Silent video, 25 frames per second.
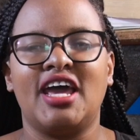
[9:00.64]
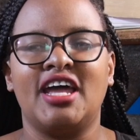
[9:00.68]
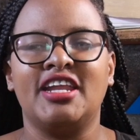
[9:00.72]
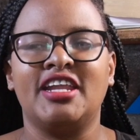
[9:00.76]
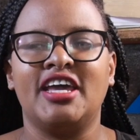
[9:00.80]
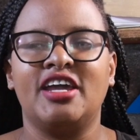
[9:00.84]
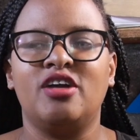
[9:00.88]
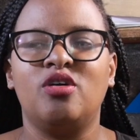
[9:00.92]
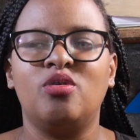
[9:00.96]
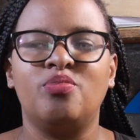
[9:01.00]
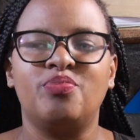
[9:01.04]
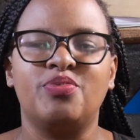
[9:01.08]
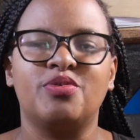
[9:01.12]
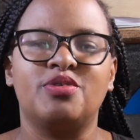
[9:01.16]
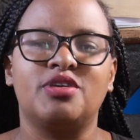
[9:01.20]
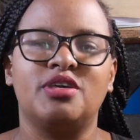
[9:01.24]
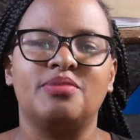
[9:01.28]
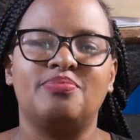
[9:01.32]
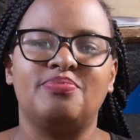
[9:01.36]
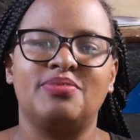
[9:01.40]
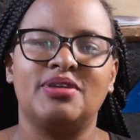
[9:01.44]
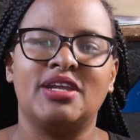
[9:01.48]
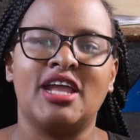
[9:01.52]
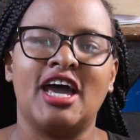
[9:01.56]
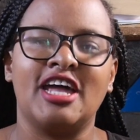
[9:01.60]
and I hope you
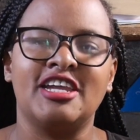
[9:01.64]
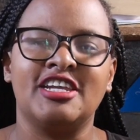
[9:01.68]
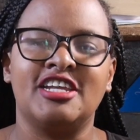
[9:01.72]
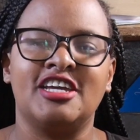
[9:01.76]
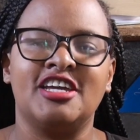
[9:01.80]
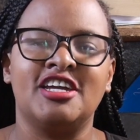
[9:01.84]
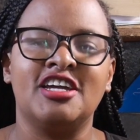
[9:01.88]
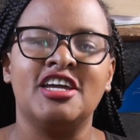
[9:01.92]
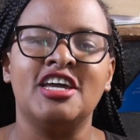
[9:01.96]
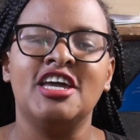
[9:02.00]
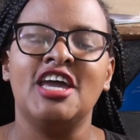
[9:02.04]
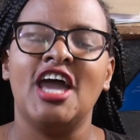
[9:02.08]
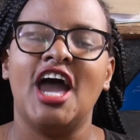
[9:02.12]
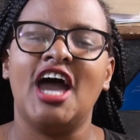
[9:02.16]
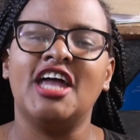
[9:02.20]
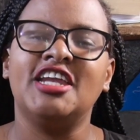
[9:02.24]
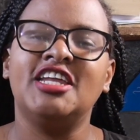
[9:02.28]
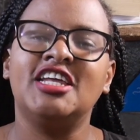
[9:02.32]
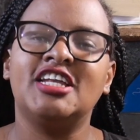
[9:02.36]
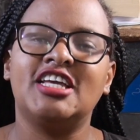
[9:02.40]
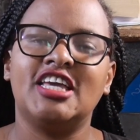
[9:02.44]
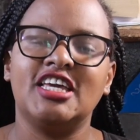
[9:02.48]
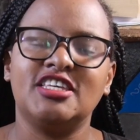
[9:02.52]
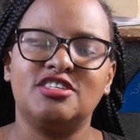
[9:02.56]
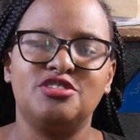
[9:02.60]
keep learning. And
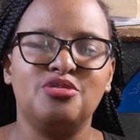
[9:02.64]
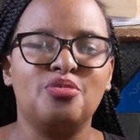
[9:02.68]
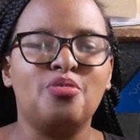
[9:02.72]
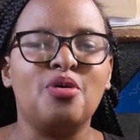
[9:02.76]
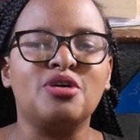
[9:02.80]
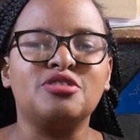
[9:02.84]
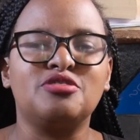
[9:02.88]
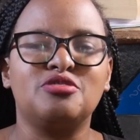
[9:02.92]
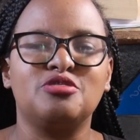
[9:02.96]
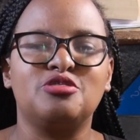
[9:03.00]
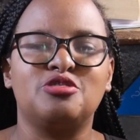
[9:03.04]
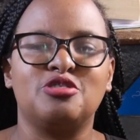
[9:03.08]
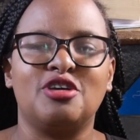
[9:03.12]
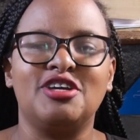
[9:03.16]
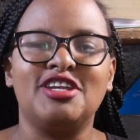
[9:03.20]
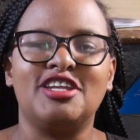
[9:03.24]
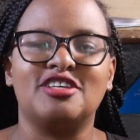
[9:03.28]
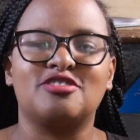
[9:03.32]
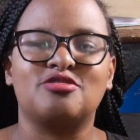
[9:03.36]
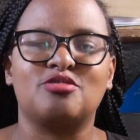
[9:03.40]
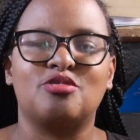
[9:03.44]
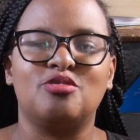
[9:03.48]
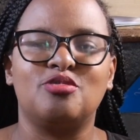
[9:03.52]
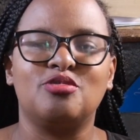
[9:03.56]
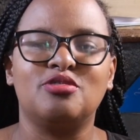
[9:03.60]
in case you want to join a
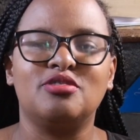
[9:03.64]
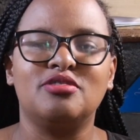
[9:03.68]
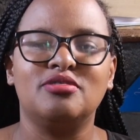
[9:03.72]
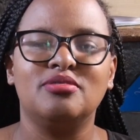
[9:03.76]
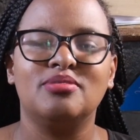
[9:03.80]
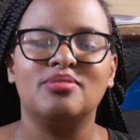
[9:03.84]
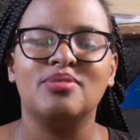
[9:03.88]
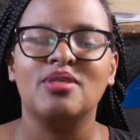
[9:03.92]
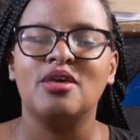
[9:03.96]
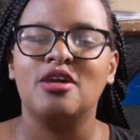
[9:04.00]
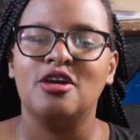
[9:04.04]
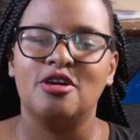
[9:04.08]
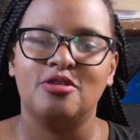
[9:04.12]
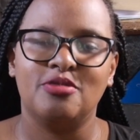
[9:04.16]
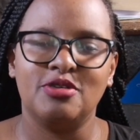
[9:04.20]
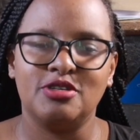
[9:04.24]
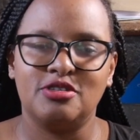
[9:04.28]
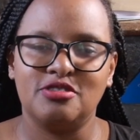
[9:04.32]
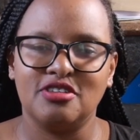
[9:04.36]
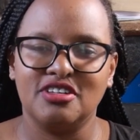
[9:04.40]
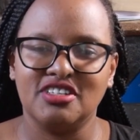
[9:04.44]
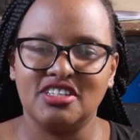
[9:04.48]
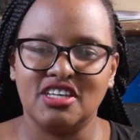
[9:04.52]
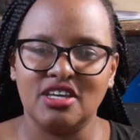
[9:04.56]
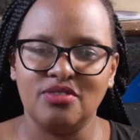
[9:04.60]
school, which
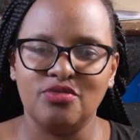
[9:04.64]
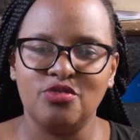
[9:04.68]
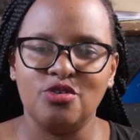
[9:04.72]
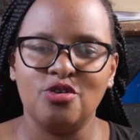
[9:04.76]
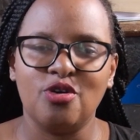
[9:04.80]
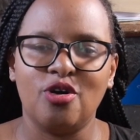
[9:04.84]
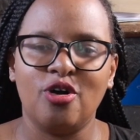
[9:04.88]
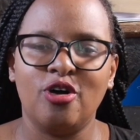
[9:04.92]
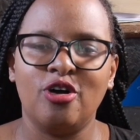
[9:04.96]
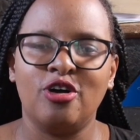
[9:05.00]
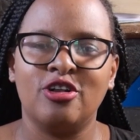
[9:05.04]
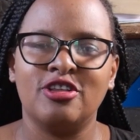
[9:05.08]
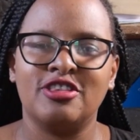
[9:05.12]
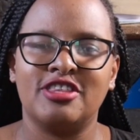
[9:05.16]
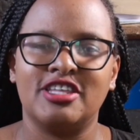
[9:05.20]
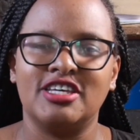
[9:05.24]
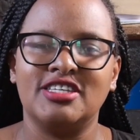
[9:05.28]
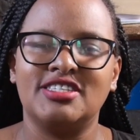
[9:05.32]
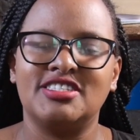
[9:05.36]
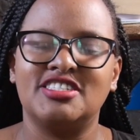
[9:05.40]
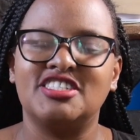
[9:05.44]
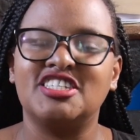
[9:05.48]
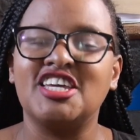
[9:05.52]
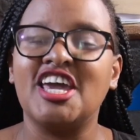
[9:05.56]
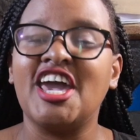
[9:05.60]
will give you all this,
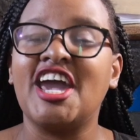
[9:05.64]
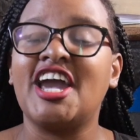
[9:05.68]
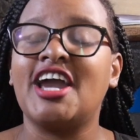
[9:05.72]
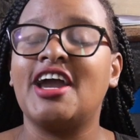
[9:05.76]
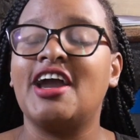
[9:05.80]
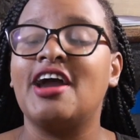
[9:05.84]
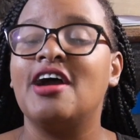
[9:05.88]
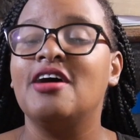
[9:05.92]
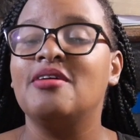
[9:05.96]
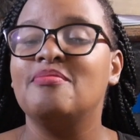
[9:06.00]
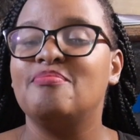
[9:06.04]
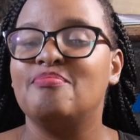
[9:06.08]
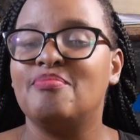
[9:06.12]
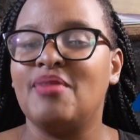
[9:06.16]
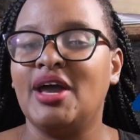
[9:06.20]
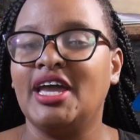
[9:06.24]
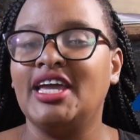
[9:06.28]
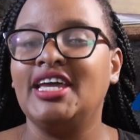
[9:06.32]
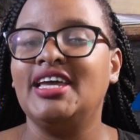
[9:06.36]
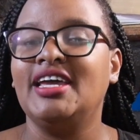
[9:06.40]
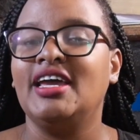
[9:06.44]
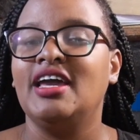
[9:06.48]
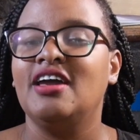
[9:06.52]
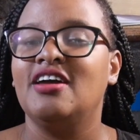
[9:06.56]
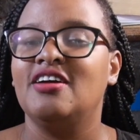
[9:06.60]
check
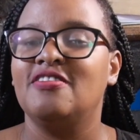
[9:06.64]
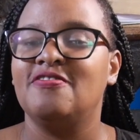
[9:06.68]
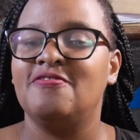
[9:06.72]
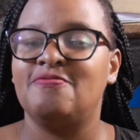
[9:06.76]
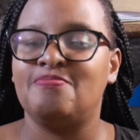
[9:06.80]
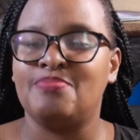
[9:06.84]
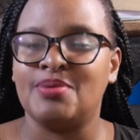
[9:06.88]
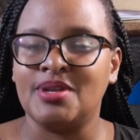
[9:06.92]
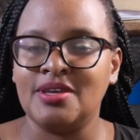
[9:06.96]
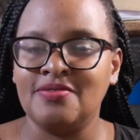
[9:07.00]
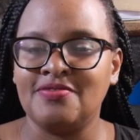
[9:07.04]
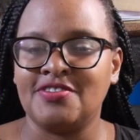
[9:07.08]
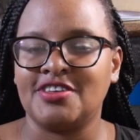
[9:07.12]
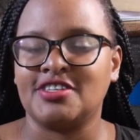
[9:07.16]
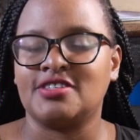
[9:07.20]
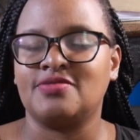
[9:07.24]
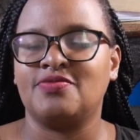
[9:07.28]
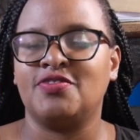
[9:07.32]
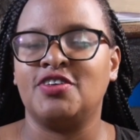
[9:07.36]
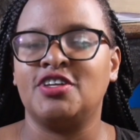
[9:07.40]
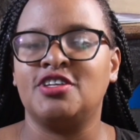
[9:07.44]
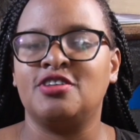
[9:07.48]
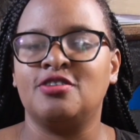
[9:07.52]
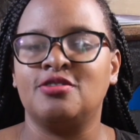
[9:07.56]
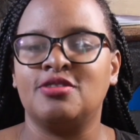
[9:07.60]
my previous
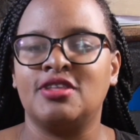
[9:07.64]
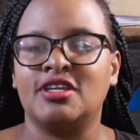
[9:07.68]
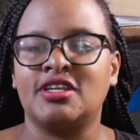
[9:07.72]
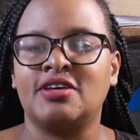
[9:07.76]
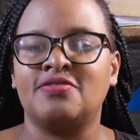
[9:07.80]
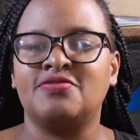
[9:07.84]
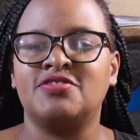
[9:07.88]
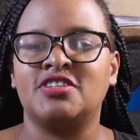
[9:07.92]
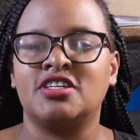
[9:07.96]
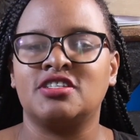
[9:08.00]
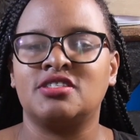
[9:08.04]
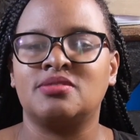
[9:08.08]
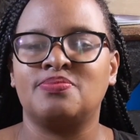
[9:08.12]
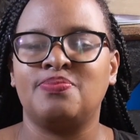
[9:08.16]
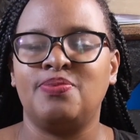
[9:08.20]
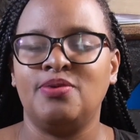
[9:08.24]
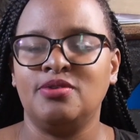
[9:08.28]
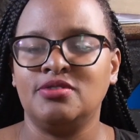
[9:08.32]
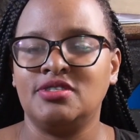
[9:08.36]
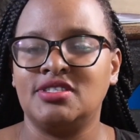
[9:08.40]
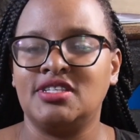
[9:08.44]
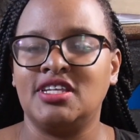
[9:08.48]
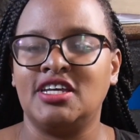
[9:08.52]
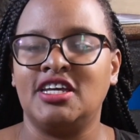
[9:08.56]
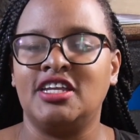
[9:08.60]
video that I've just
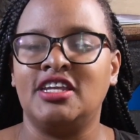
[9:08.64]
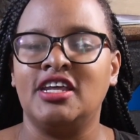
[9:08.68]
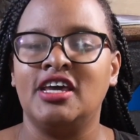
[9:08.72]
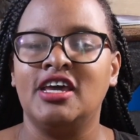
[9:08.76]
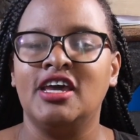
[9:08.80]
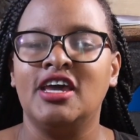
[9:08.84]
posted